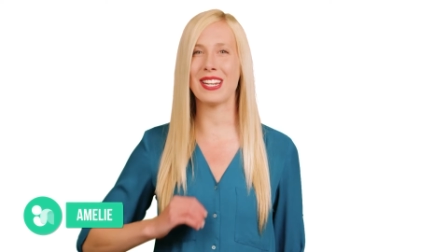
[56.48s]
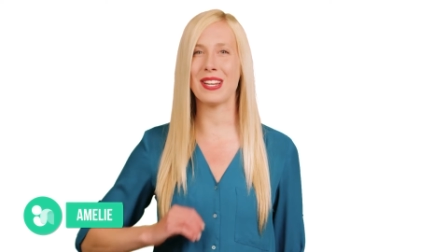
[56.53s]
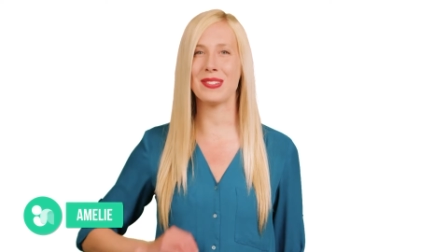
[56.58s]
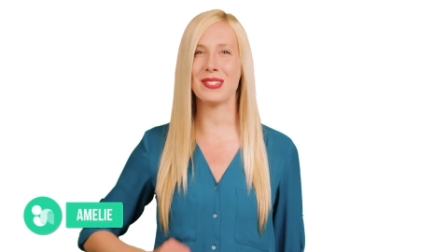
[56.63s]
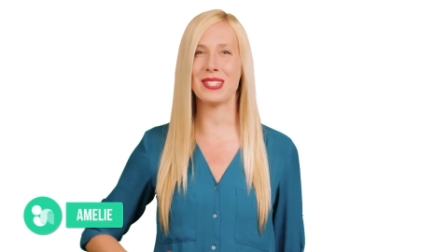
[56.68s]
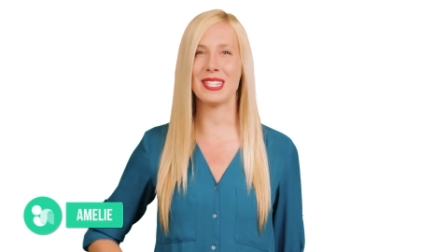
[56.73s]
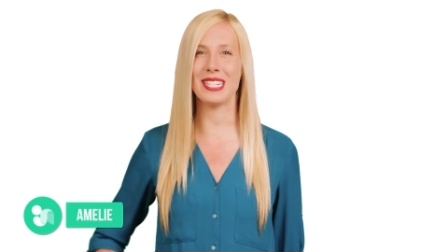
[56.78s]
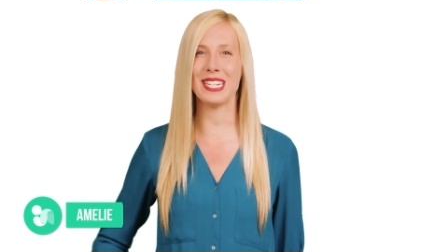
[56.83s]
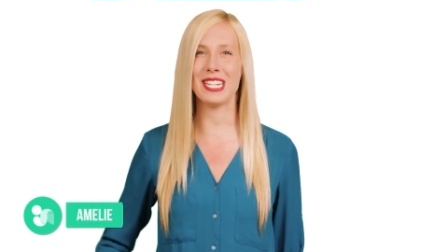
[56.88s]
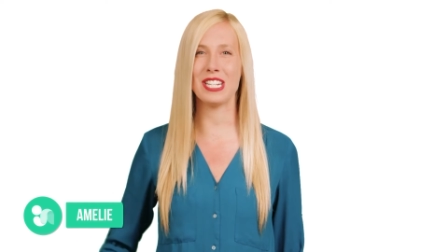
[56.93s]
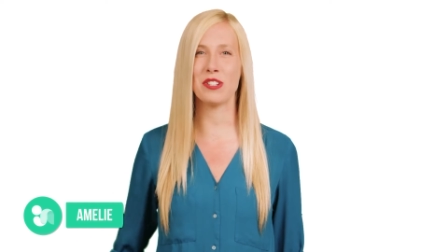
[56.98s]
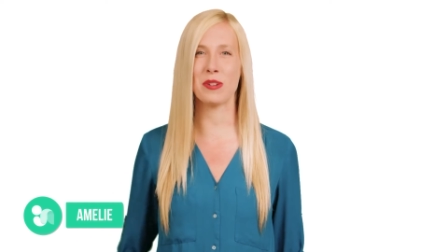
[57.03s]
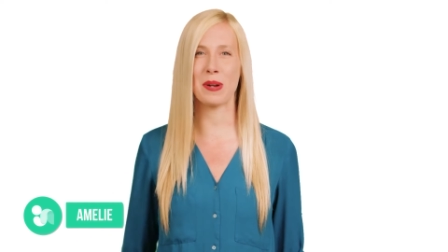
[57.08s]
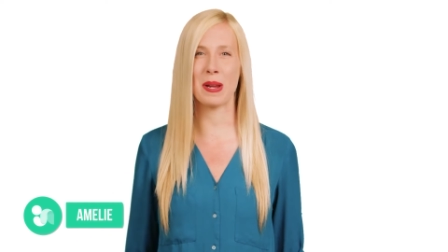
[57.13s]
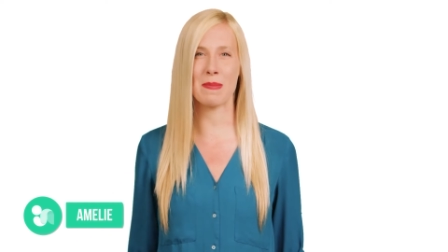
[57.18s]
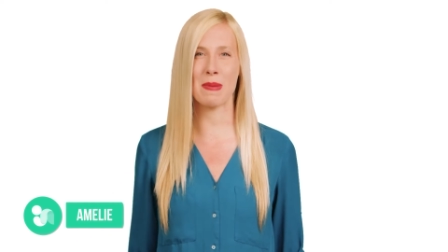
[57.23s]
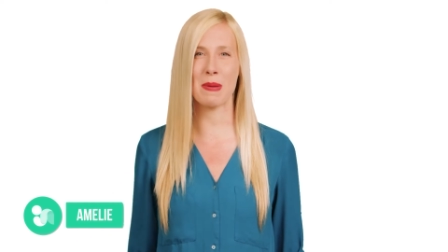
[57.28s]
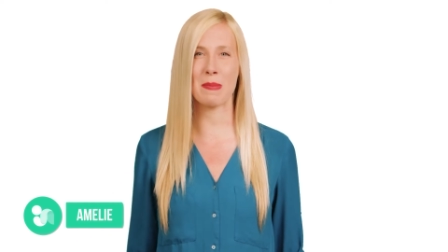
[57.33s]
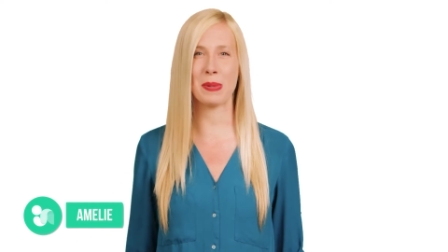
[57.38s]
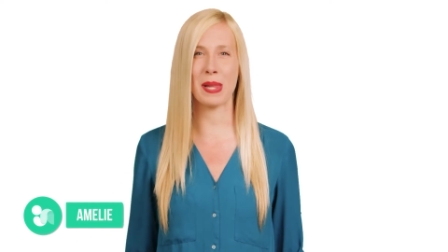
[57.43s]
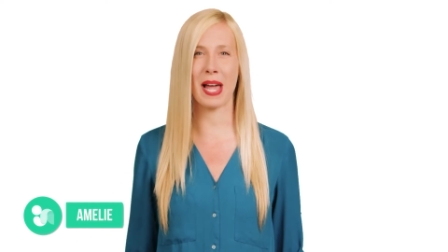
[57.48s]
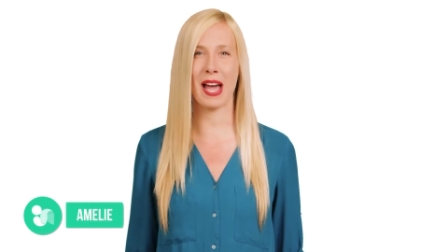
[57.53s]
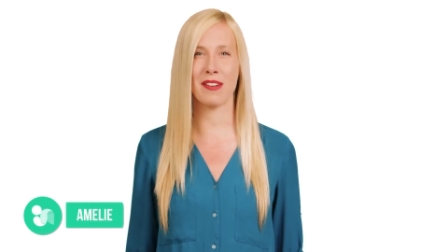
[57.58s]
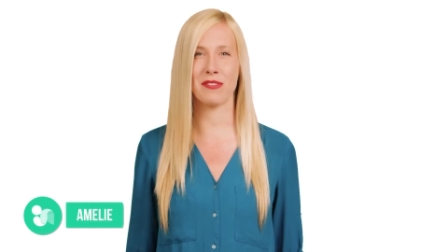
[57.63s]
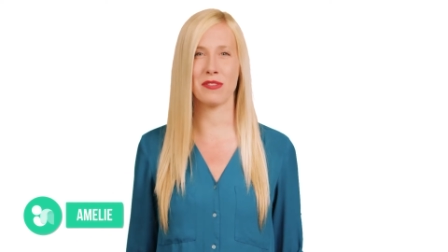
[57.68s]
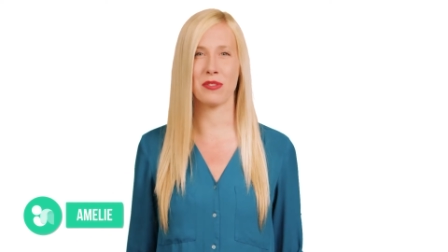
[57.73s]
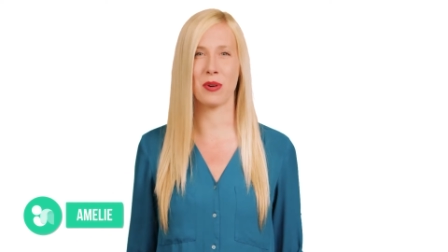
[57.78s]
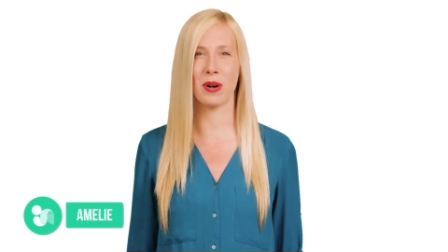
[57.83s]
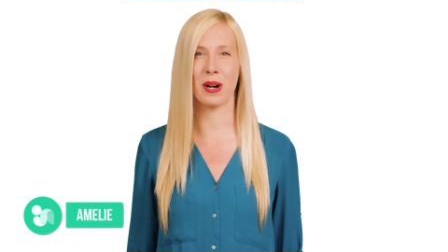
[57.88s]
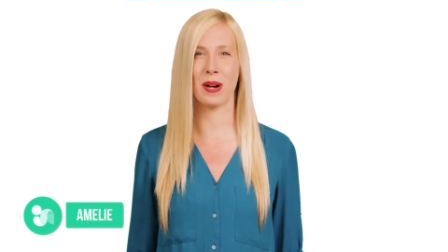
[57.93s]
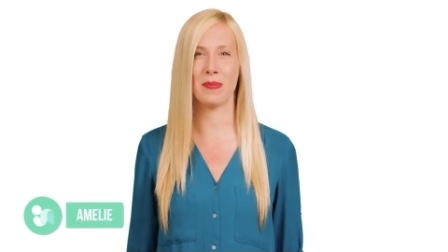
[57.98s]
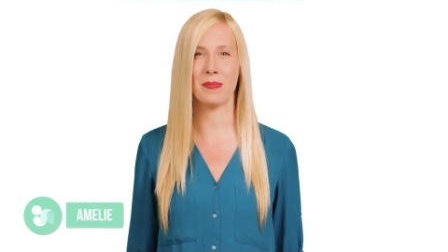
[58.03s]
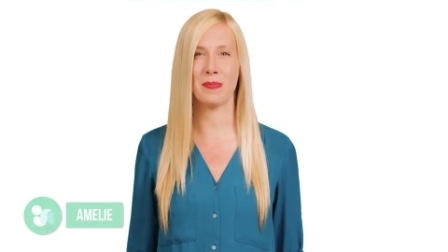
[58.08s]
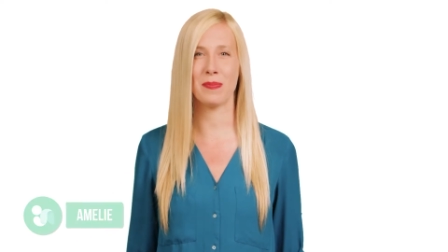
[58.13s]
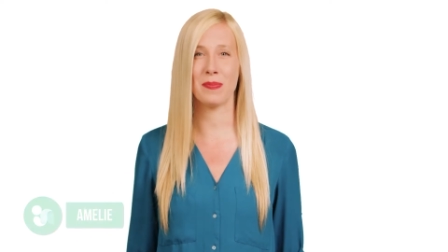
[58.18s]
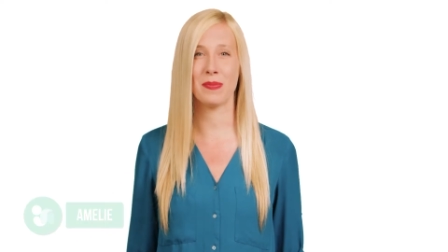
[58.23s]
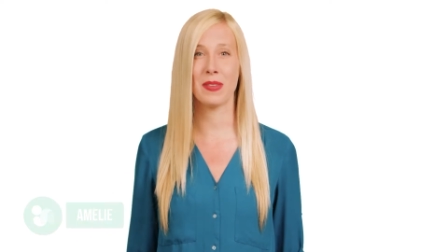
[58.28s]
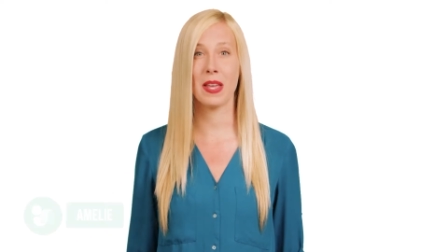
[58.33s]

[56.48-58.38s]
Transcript: OCD treatment platform.